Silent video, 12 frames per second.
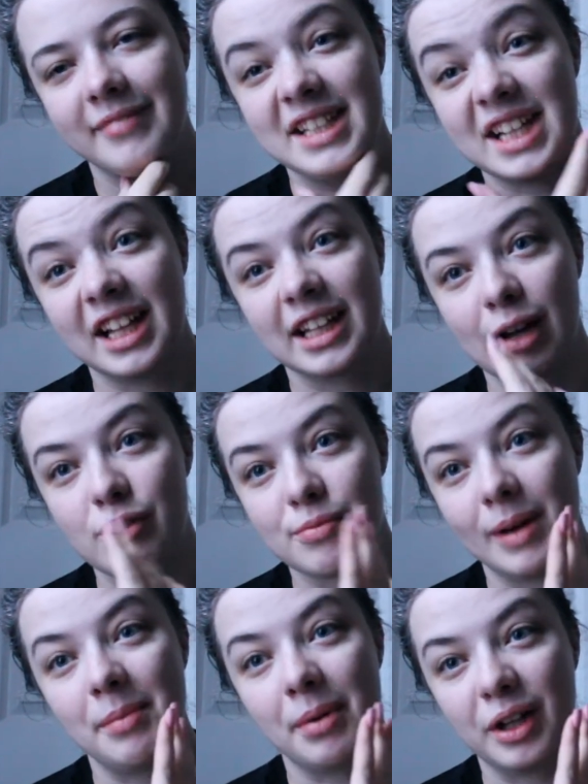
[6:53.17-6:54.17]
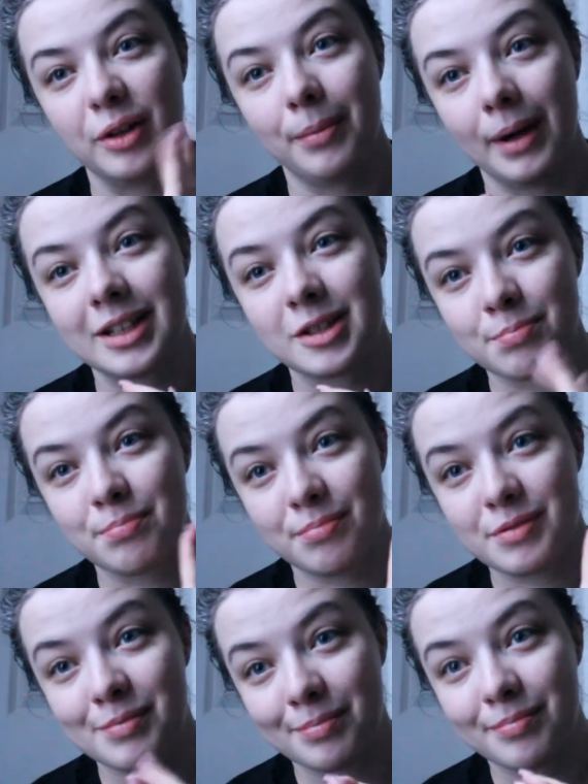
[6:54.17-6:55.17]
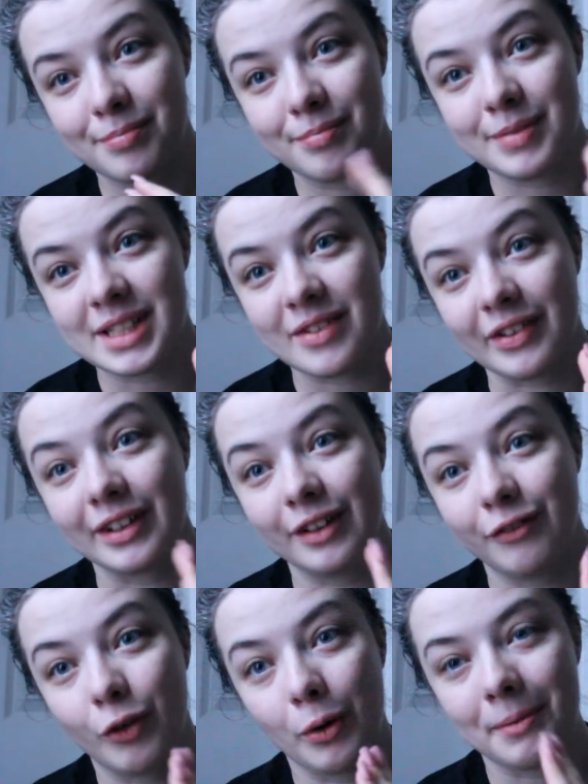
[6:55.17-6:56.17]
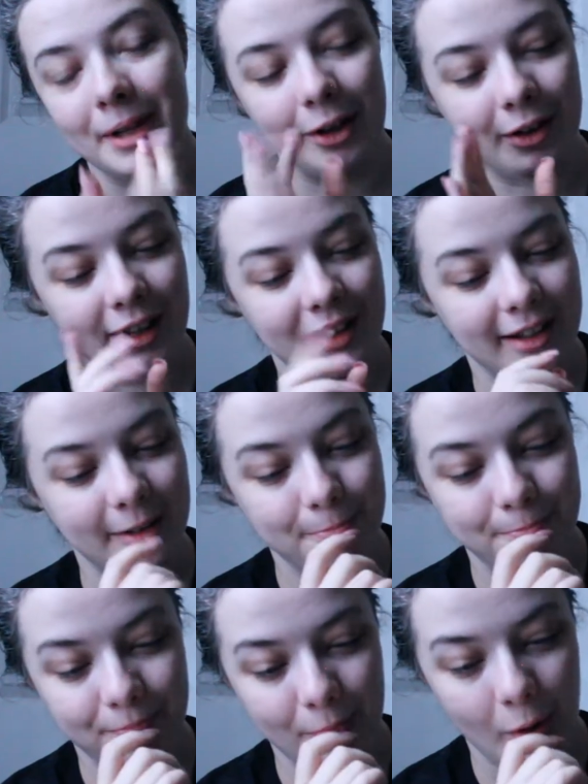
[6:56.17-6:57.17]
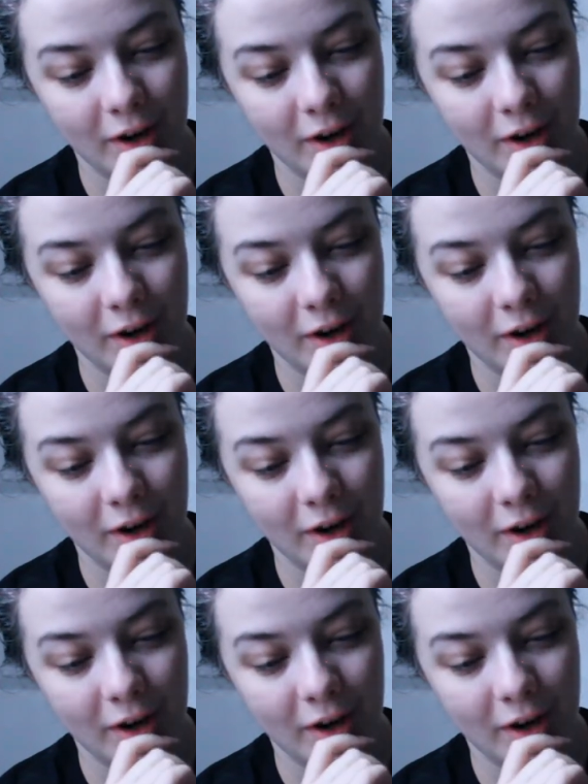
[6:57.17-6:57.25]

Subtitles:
It's not like that was my pillow bought specifically for me or anything, but